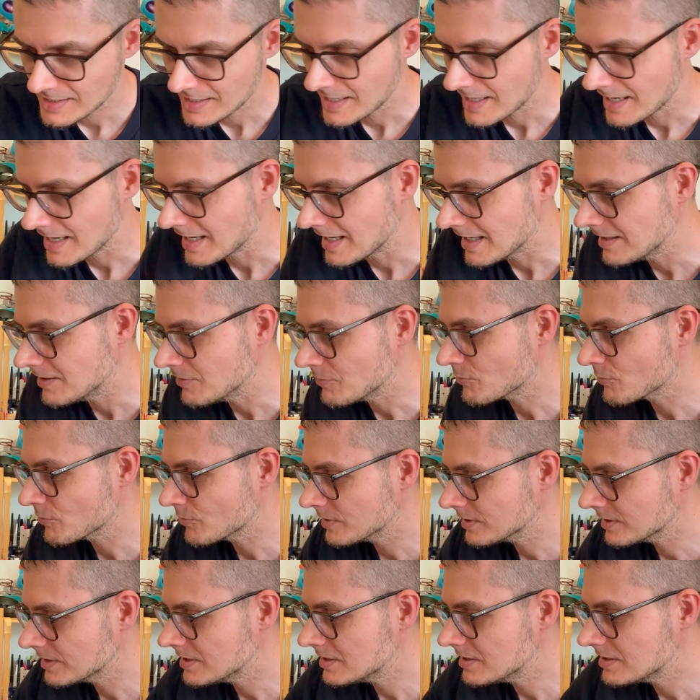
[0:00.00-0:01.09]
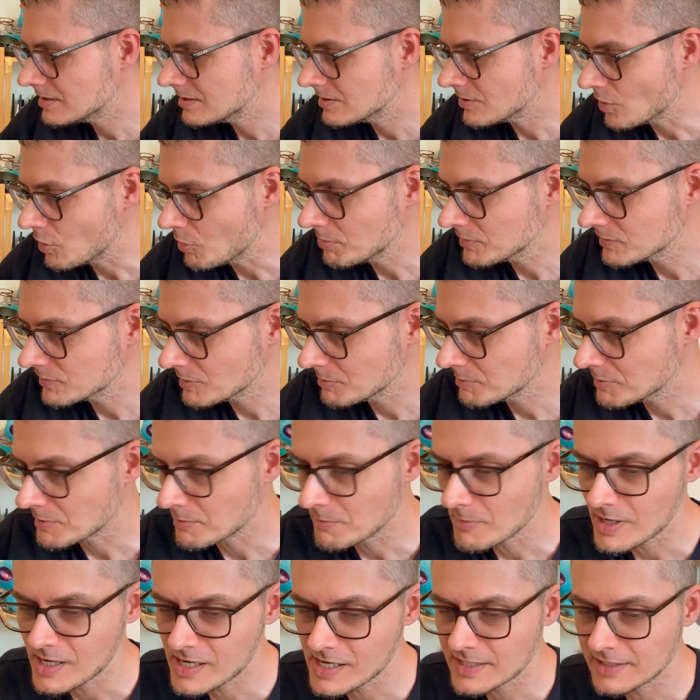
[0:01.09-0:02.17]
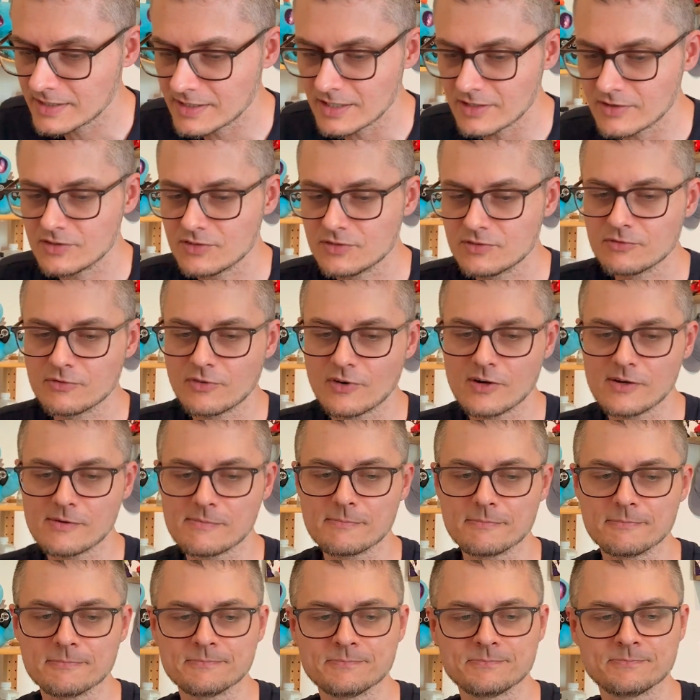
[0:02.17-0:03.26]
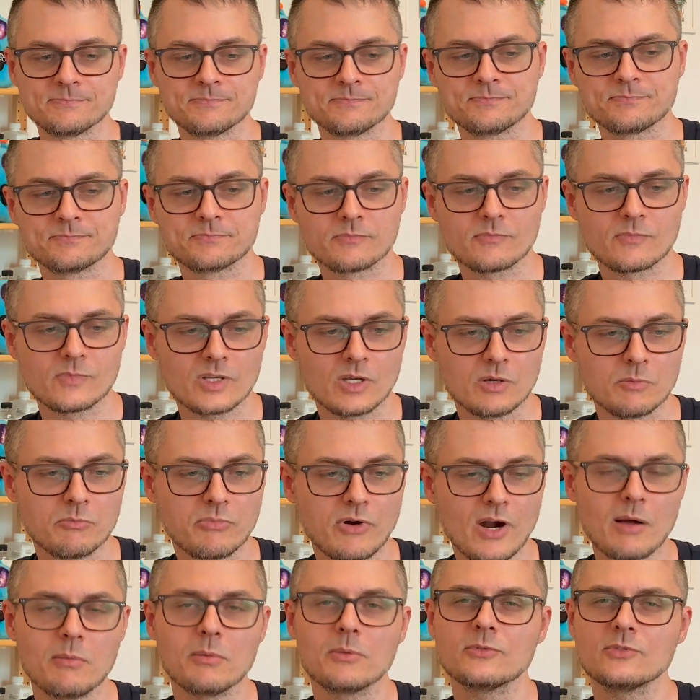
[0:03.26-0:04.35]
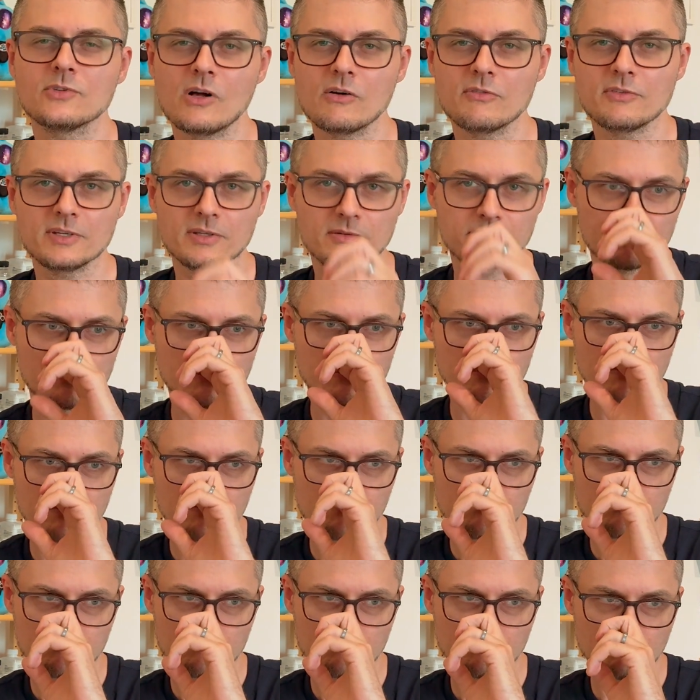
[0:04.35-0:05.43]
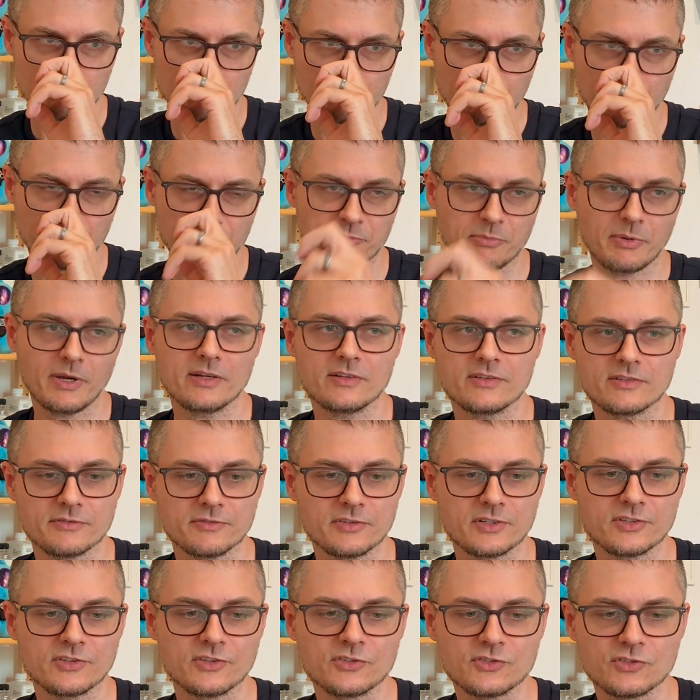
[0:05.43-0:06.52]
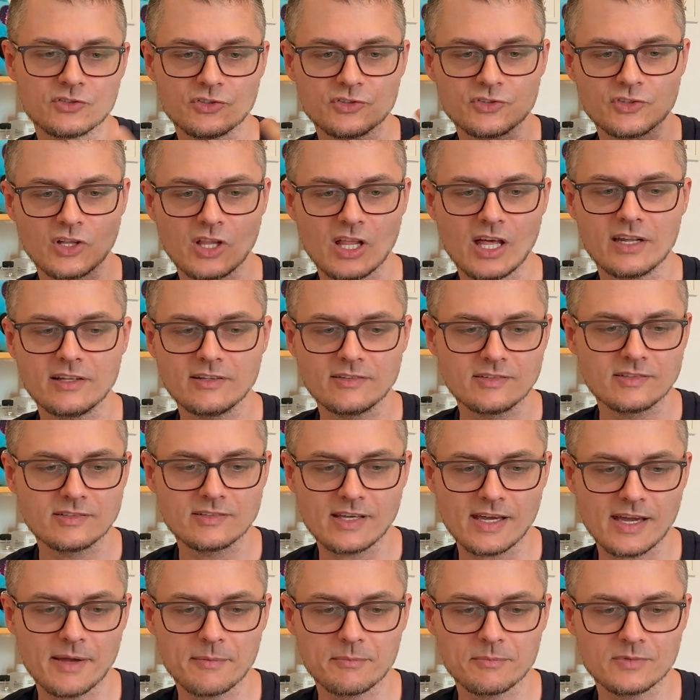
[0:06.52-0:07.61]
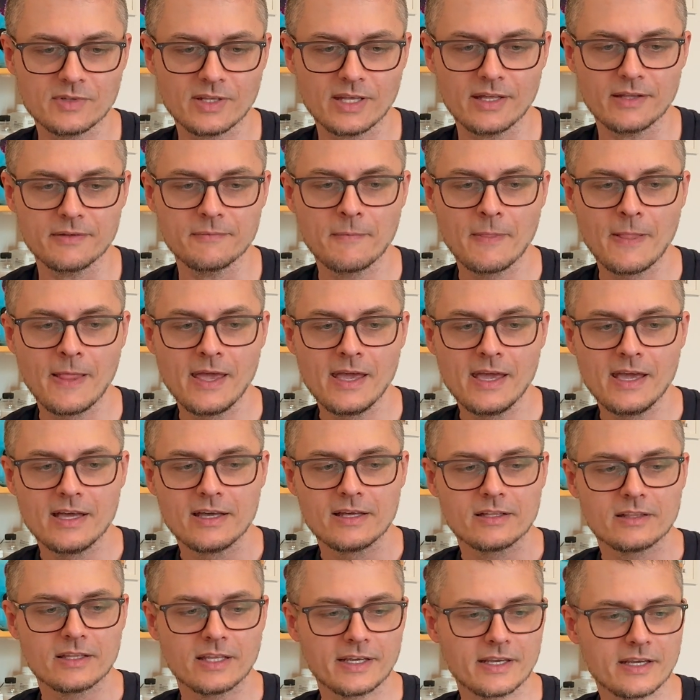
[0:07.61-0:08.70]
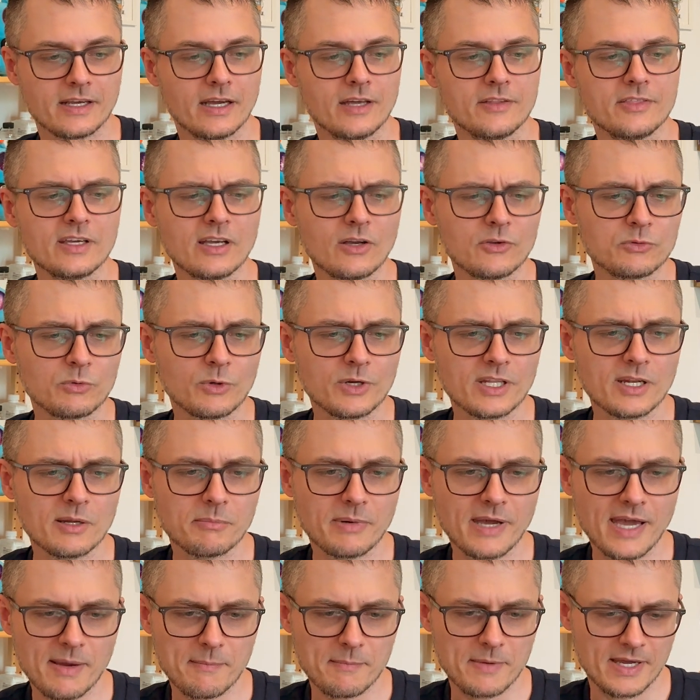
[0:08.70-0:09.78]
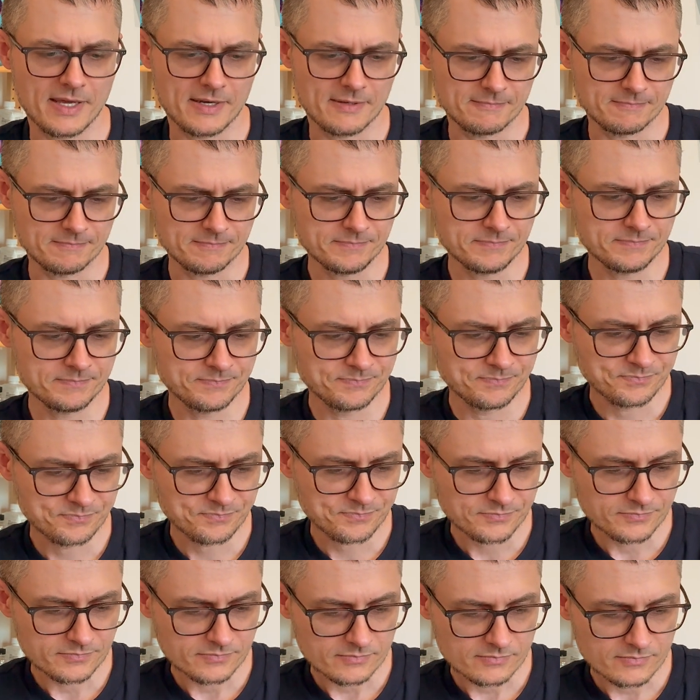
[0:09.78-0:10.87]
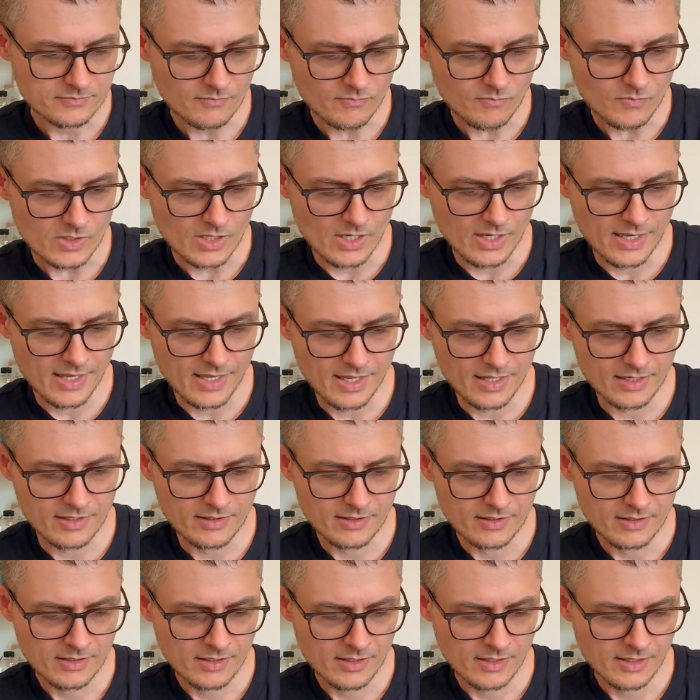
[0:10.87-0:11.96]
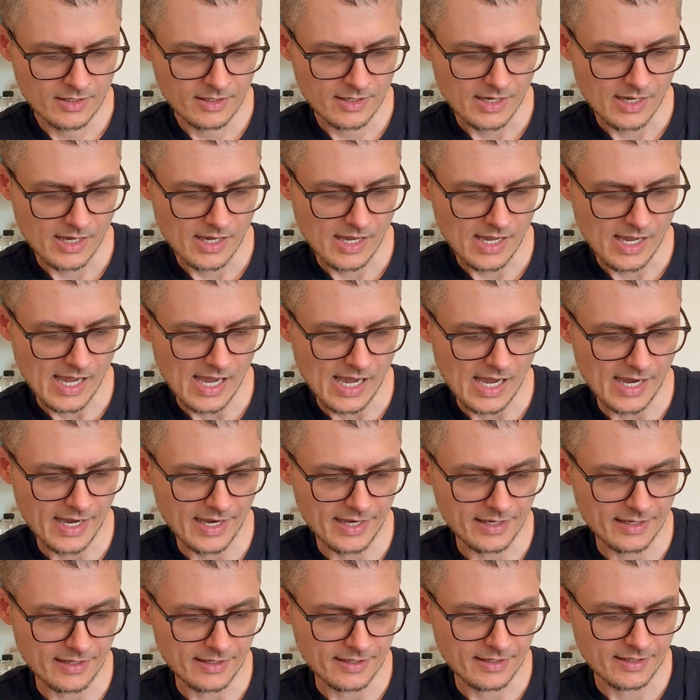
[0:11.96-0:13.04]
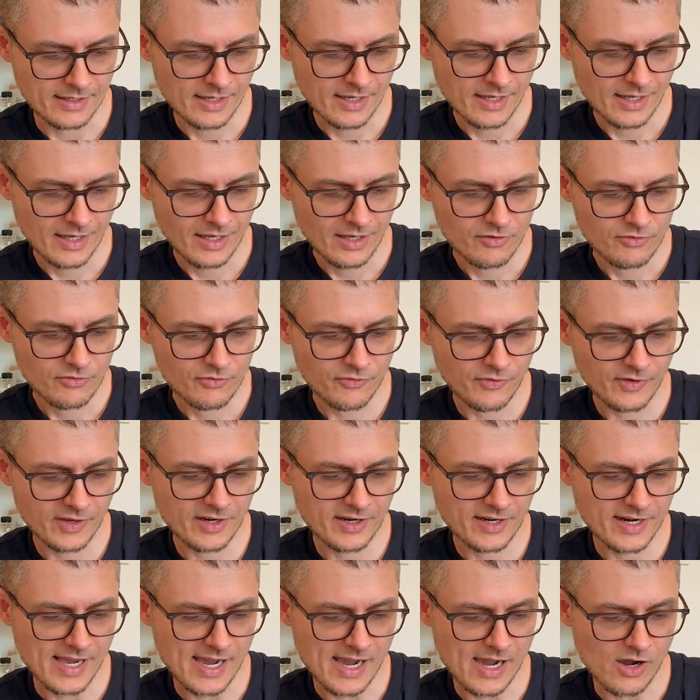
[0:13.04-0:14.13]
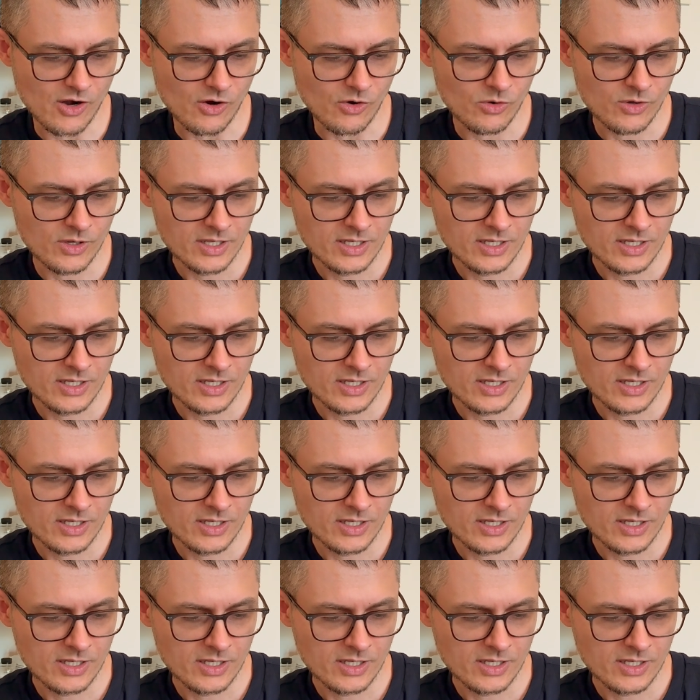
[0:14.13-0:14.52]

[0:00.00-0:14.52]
and it really opens up your mind, at least from problem solving perspective, because there's a lot of time that, like, I think I was working on Batman and I figured out